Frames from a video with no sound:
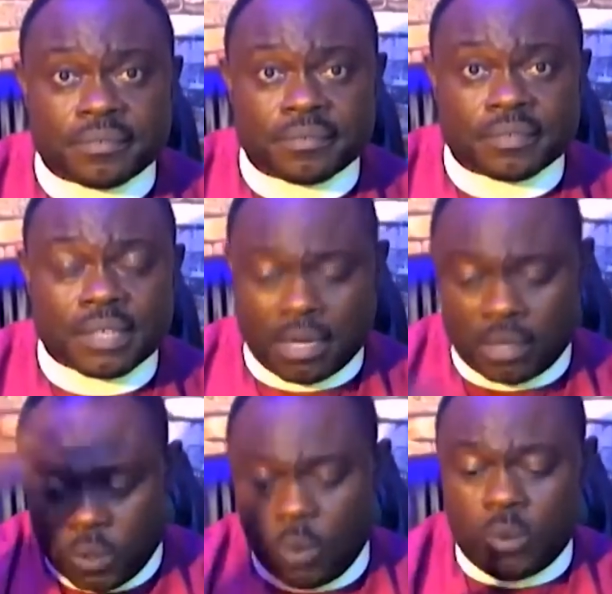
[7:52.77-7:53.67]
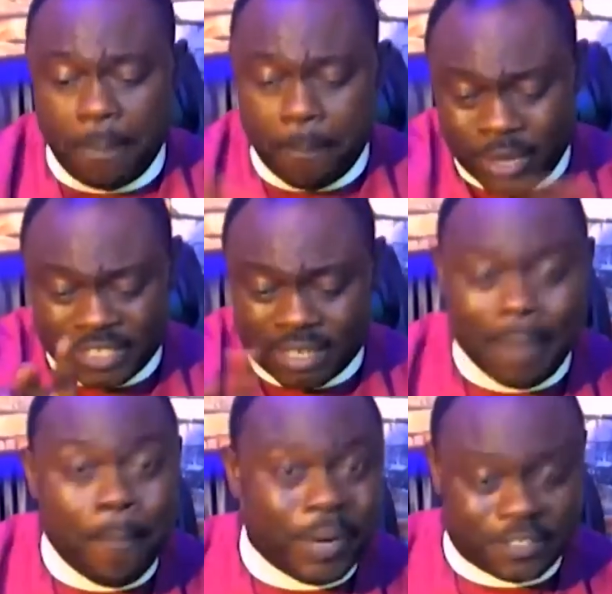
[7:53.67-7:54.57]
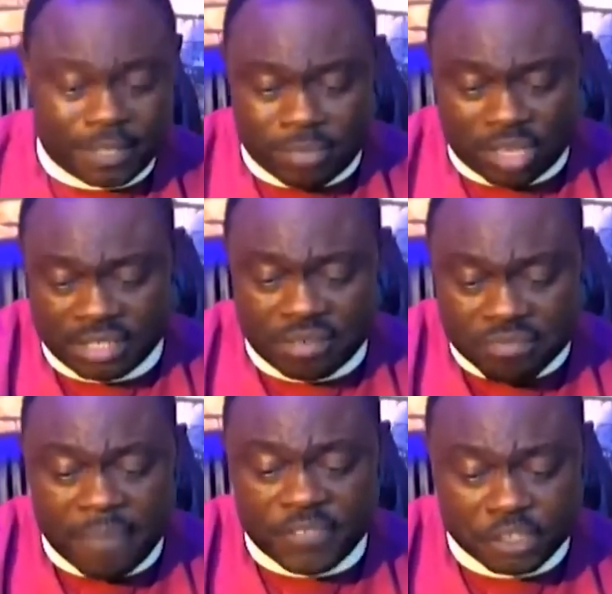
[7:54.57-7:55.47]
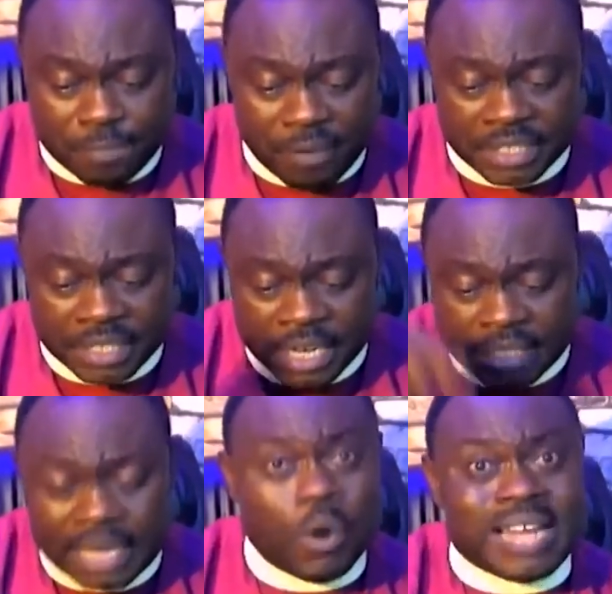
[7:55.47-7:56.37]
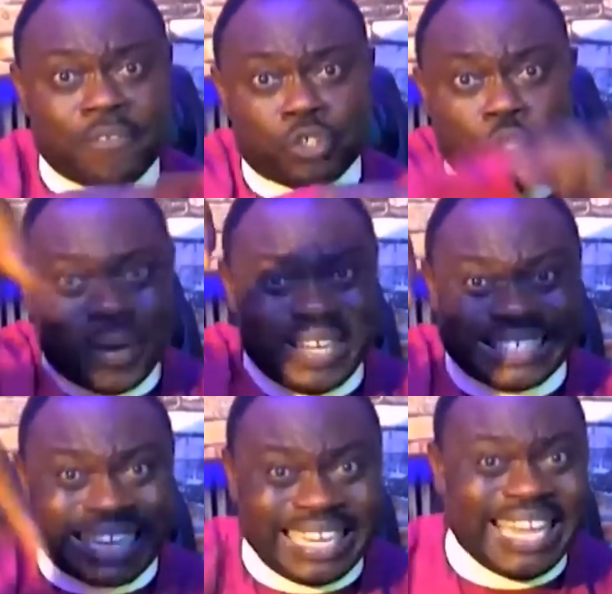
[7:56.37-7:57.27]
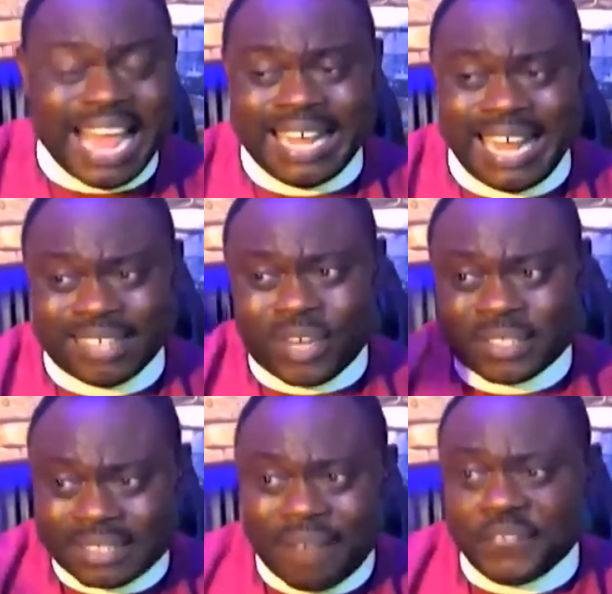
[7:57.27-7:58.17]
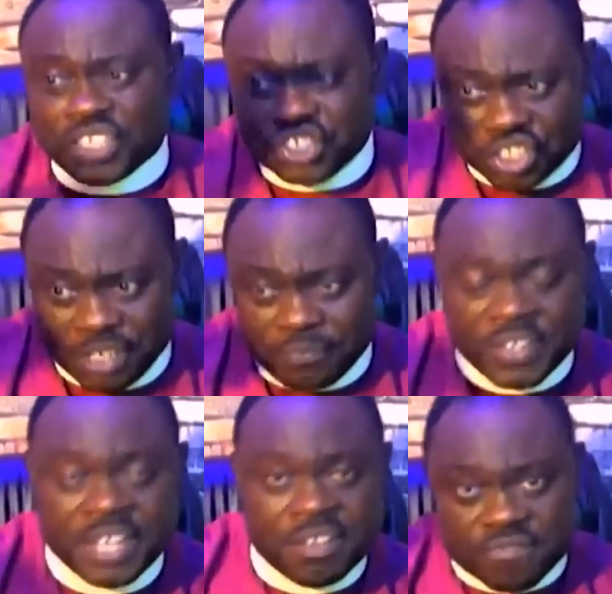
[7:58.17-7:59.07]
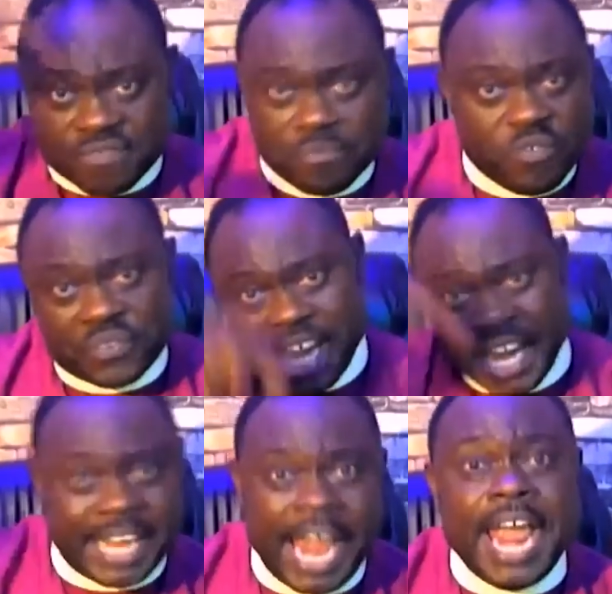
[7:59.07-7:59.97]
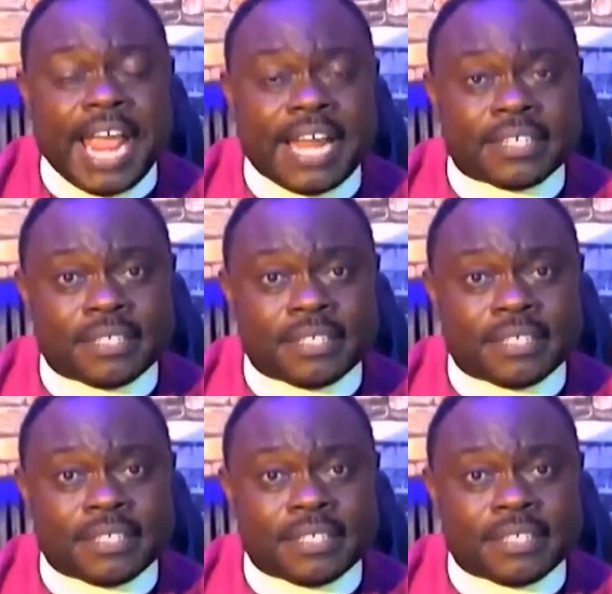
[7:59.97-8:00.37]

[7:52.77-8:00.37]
I don't know that particular person, but in the realm of the spirit, the Lord have shown it clear. Another service chief removed again.